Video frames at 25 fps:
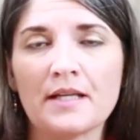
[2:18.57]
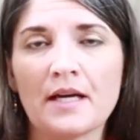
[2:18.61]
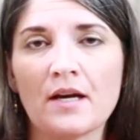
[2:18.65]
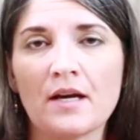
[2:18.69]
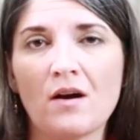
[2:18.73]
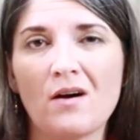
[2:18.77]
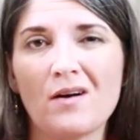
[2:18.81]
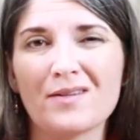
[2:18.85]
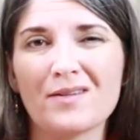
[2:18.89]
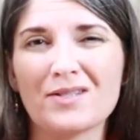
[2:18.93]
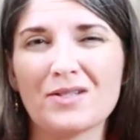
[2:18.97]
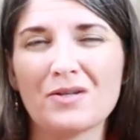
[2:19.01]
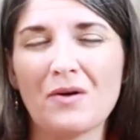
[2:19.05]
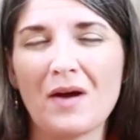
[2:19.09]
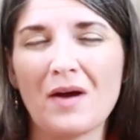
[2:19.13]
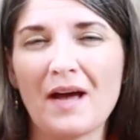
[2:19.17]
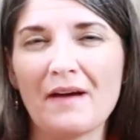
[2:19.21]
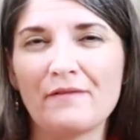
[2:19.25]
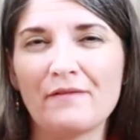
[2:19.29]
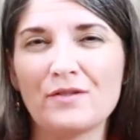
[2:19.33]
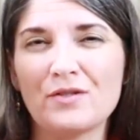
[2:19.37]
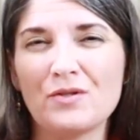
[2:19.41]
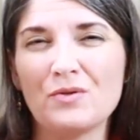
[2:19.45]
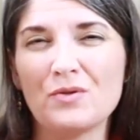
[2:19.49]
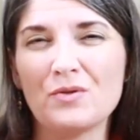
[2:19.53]
I also
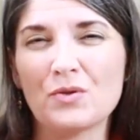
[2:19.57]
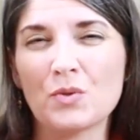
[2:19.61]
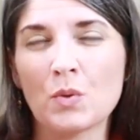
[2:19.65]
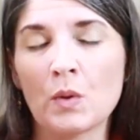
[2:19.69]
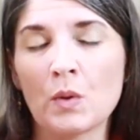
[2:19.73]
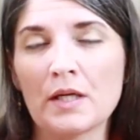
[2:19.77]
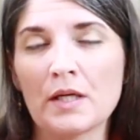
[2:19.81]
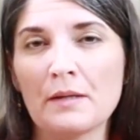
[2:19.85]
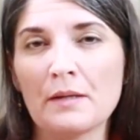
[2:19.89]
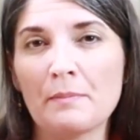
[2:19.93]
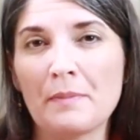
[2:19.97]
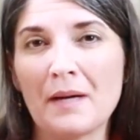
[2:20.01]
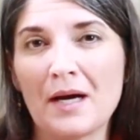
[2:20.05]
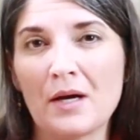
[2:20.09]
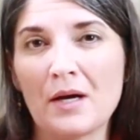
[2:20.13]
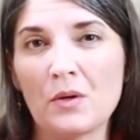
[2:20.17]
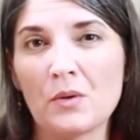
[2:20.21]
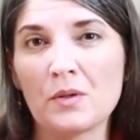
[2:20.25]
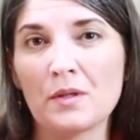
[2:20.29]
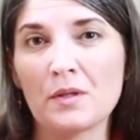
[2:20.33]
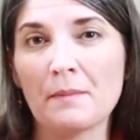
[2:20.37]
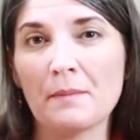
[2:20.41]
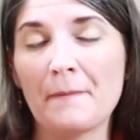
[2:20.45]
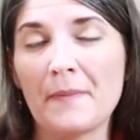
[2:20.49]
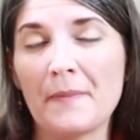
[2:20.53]
have two
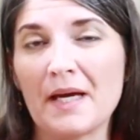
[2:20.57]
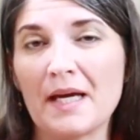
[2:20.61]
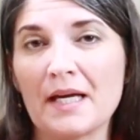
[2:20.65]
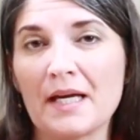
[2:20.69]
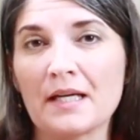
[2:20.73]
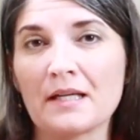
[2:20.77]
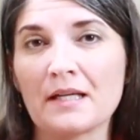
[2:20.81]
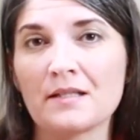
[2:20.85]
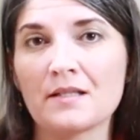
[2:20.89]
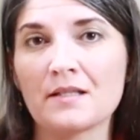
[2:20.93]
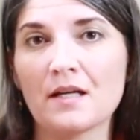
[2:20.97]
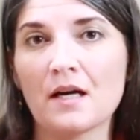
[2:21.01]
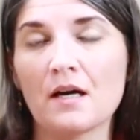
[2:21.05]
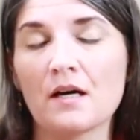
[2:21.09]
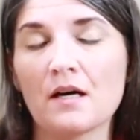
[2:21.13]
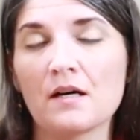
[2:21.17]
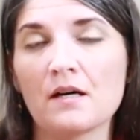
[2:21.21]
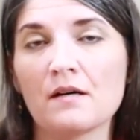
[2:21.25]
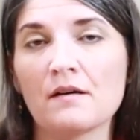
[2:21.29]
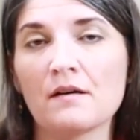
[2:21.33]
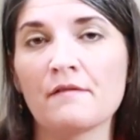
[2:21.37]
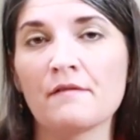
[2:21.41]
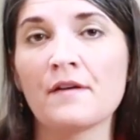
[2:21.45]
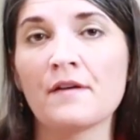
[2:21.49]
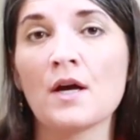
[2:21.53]
20-pound bags
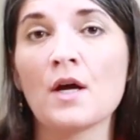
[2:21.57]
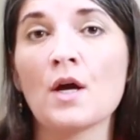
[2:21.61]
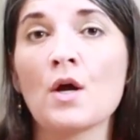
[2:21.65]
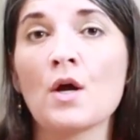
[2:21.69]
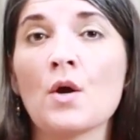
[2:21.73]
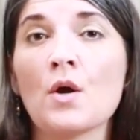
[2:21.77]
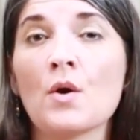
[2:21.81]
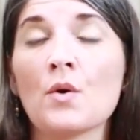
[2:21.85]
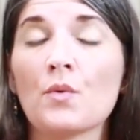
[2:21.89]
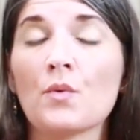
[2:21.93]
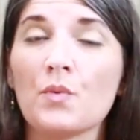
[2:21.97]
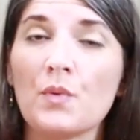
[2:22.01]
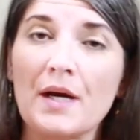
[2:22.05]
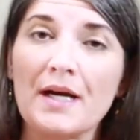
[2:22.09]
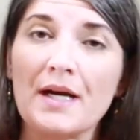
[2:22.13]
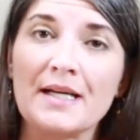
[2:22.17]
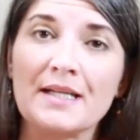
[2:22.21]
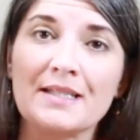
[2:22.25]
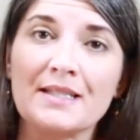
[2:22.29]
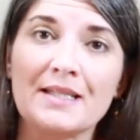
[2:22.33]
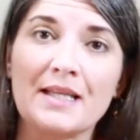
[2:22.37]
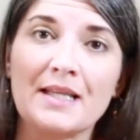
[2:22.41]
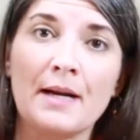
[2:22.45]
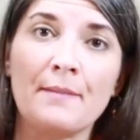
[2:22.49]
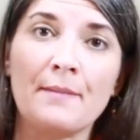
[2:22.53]
of
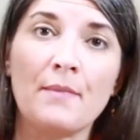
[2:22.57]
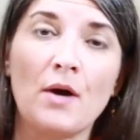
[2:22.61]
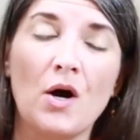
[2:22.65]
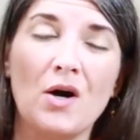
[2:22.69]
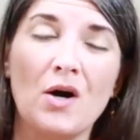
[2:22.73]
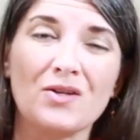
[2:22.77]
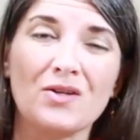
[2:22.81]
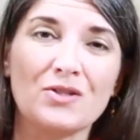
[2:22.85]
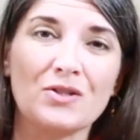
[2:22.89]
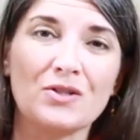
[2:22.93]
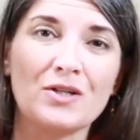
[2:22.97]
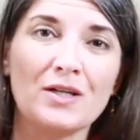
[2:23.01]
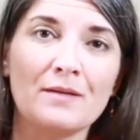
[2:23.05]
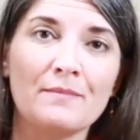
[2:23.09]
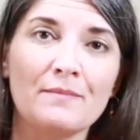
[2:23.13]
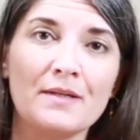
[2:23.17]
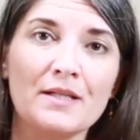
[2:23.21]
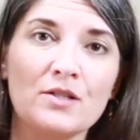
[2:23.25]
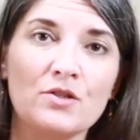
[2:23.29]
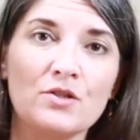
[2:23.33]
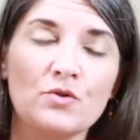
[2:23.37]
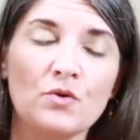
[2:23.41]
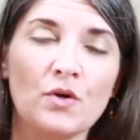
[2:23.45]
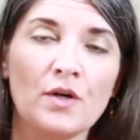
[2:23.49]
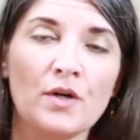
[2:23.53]
rice that I'm also going to be
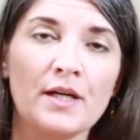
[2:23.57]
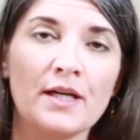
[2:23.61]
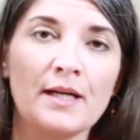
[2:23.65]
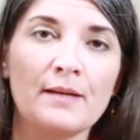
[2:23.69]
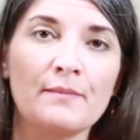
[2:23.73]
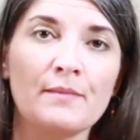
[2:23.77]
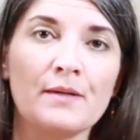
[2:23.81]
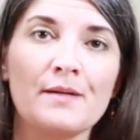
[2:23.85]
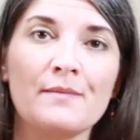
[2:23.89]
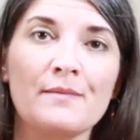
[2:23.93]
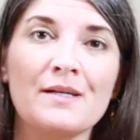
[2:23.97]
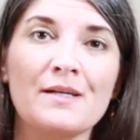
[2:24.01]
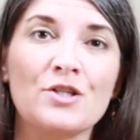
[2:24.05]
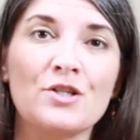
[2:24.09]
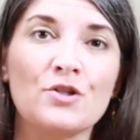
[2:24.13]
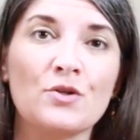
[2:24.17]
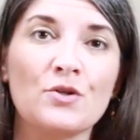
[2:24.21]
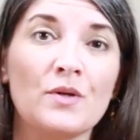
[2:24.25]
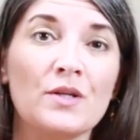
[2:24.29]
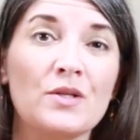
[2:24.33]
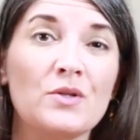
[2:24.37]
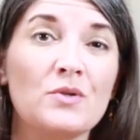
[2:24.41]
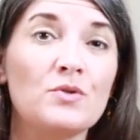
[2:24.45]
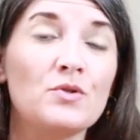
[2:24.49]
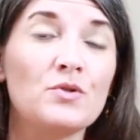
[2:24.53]
storing, and I'm going to be
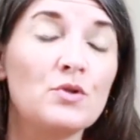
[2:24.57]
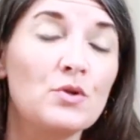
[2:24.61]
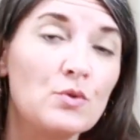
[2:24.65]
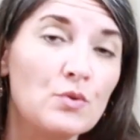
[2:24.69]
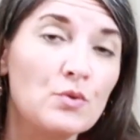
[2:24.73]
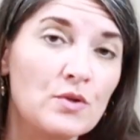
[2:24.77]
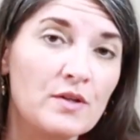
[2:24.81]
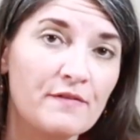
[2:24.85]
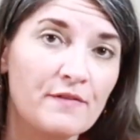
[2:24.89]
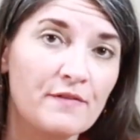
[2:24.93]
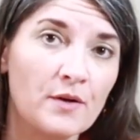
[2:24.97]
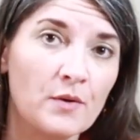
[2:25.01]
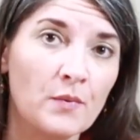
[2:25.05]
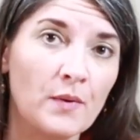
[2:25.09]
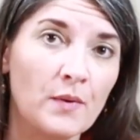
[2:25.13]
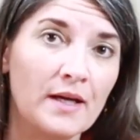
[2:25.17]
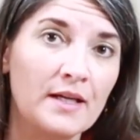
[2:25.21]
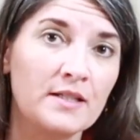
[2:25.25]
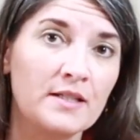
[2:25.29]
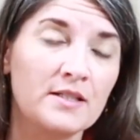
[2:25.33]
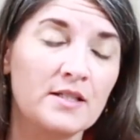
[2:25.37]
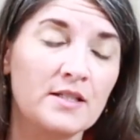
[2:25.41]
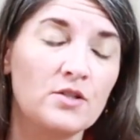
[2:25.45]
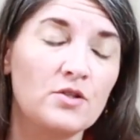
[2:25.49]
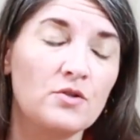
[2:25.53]
showing you two different
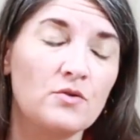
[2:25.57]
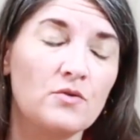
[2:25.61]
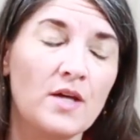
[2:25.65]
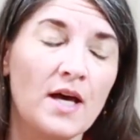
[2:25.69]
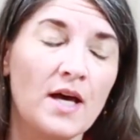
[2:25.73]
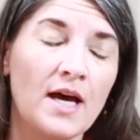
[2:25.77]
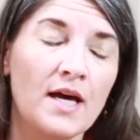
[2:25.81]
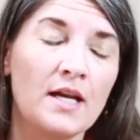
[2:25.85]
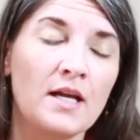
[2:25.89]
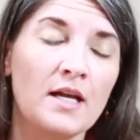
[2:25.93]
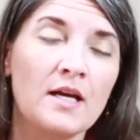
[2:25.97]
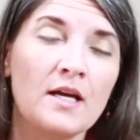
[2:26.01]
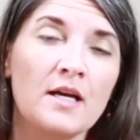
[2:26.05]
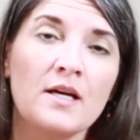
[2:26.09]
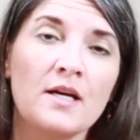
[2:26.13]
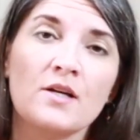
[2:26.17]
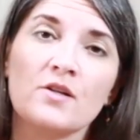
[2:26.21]
ways to do that.